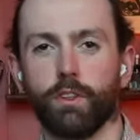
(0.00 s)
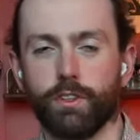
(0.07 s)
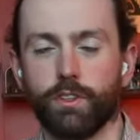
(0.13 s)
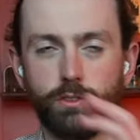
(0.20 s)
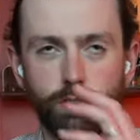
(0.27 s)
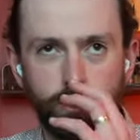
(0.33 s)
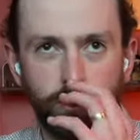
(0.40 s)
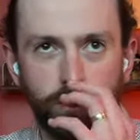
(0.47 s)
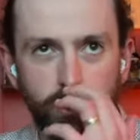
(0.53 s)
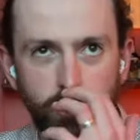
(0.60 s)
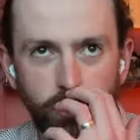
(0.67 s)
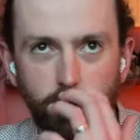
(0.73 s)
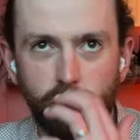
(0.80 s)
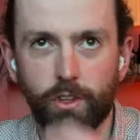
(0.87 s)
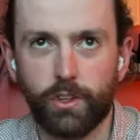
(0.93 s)
So
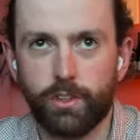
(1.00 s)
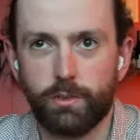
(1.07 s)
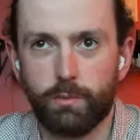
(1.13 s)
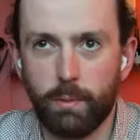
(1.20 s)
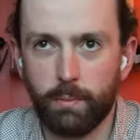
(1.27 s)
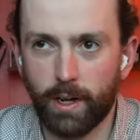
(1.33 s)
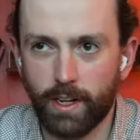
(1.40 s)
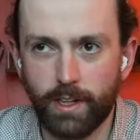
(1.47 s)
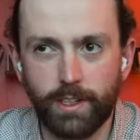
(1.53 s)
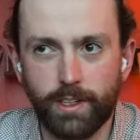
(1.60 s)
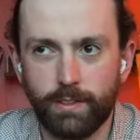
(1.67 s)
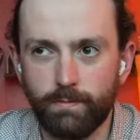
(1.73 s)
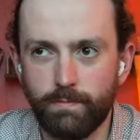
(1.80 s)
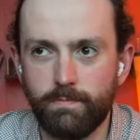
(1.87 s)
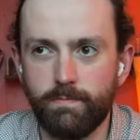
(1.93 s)
two thoughts are in my
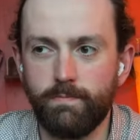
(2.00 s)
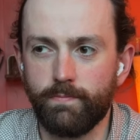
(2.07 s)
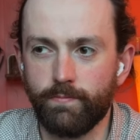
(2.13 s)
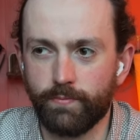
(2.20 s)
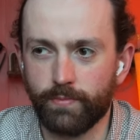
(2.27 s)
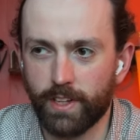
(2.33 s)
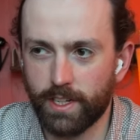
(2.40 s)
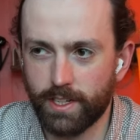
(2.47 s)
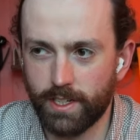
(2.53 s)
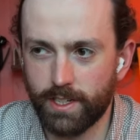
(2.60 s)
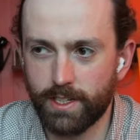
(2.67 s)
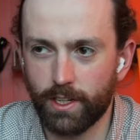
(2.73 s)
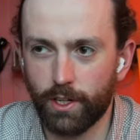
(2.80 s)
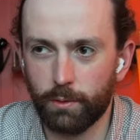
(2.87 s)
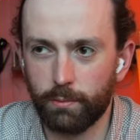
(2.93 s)
mind as I
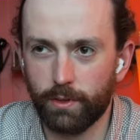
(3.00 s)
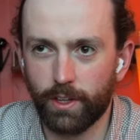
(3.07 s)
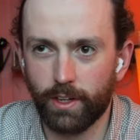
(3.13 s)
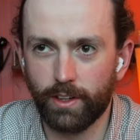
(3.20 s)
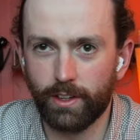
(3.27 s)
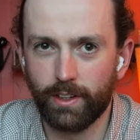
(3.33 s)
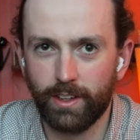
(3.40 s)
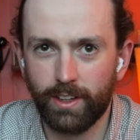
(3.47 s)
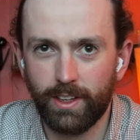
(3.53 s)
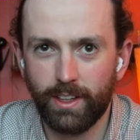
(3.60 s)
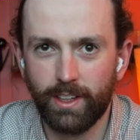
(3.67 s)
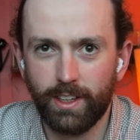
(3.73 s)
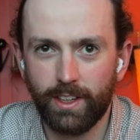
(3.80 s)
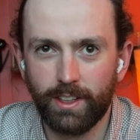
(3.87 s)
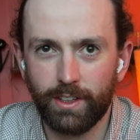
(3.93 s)
set up the
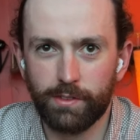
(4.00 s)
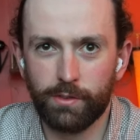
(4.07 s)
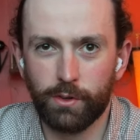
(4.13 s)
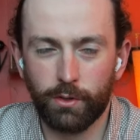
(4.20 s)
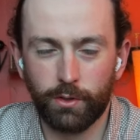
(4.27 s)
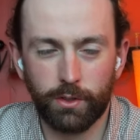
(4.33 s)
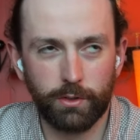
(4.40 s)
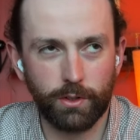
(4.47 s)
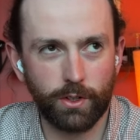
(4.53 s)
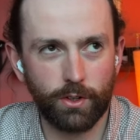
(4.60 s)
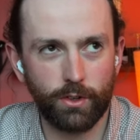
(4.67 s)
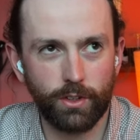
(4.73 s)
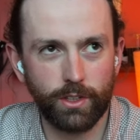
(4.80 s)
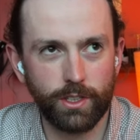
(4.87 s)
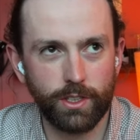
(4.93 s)
phone to
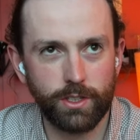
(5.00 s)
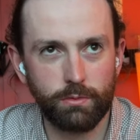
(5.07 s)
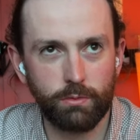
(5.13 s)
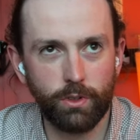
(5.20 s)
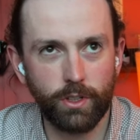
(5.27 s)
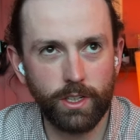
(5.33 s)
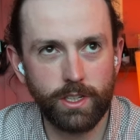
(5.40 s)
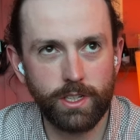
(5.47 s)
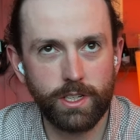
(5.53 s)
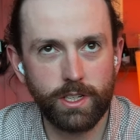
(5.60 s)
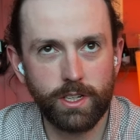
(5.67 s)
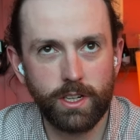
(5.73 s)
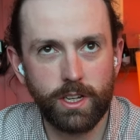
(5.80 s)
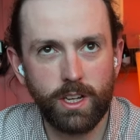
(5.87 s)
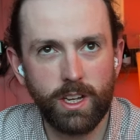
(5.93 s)
record this. One is,
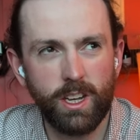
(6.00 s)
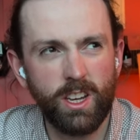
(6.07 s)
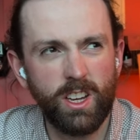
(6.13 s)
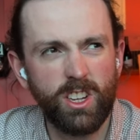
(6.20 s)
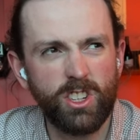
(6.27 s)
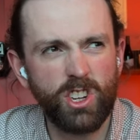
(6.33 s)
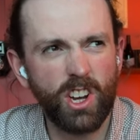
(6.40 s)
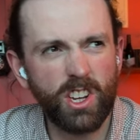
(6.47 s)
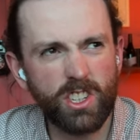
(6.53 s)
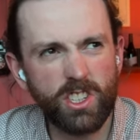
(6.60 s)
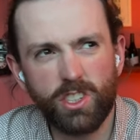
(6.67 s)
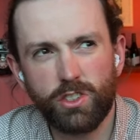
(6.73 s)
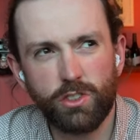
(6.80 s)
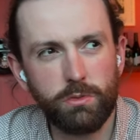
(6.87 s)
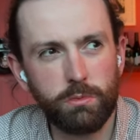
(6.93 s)
should I
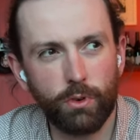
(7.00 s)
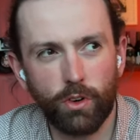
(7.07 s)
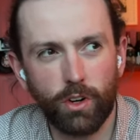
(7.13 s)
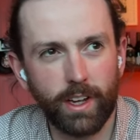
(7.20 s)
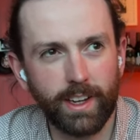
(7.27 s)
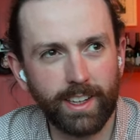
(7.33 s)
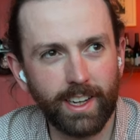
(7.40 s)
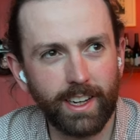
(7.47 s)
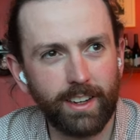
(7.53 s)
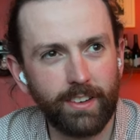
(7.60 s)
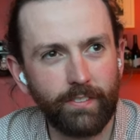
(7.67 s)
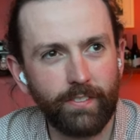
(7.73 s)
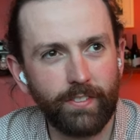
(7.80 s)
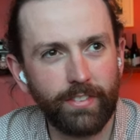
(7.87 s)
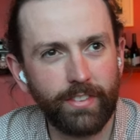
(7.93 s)
just do more like a
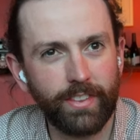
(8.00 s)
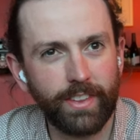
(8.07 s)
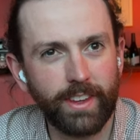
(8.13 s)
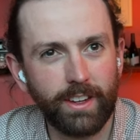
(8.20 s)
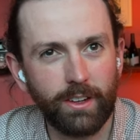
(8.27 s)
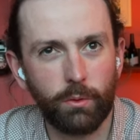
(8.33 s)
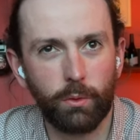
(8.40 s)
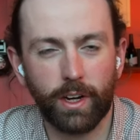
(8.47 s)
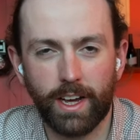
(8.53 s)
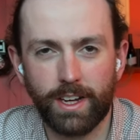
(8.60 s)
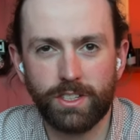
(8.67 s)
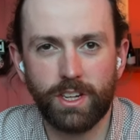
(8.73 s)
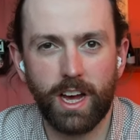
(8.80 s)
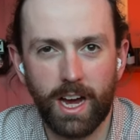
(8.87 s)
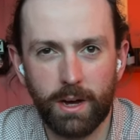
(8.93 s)
what
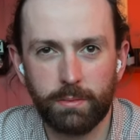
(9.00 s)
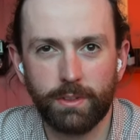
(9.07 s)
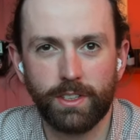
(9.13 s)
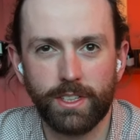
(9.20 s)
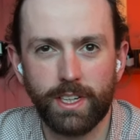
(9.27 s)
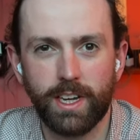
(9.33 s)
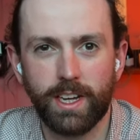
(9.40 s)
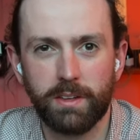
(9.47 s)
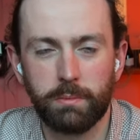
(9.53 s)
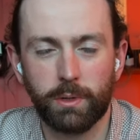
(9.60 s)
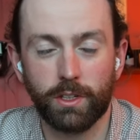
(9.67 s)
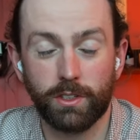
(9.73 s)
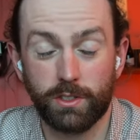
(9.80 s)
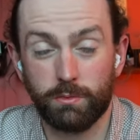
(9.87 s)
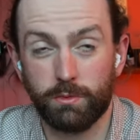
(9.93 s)
actually happened today?
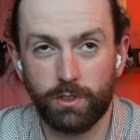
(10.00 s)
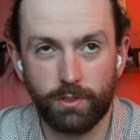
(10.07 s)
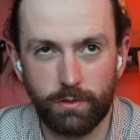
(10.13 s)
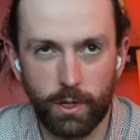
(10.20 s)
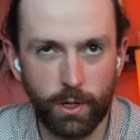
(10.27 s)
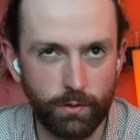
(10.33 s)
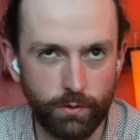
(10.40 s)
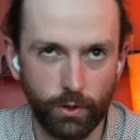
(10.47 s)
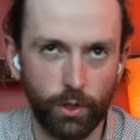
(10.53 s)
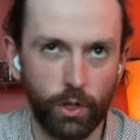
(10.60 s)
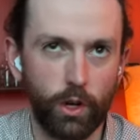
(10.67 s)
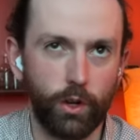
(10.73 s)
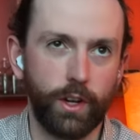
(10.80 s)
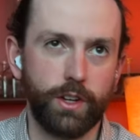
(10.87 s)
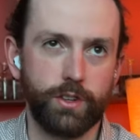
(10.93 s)
Because it was a fairly
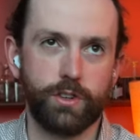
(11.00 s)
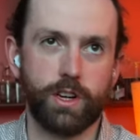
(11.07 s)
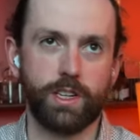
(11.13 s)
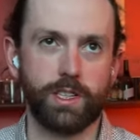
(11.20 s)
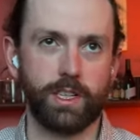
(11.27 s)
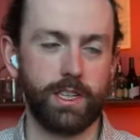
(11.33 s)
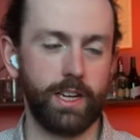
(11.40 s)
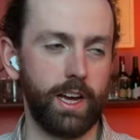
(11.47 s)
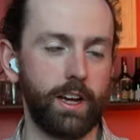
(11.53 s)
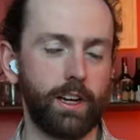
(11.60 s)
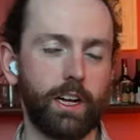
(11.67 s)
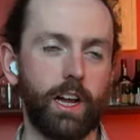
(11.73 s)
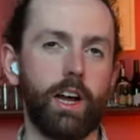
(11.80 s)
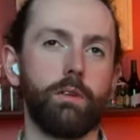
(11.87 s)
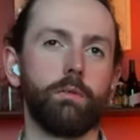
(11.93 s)
full-on interesting day
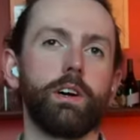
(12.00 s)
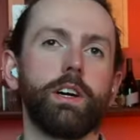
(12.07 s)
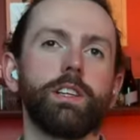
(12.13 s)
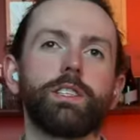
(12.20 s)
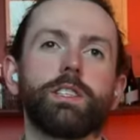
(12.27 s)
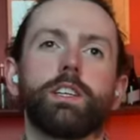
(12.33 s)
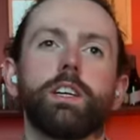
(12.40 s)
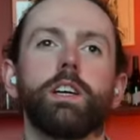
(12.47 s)
client-wise.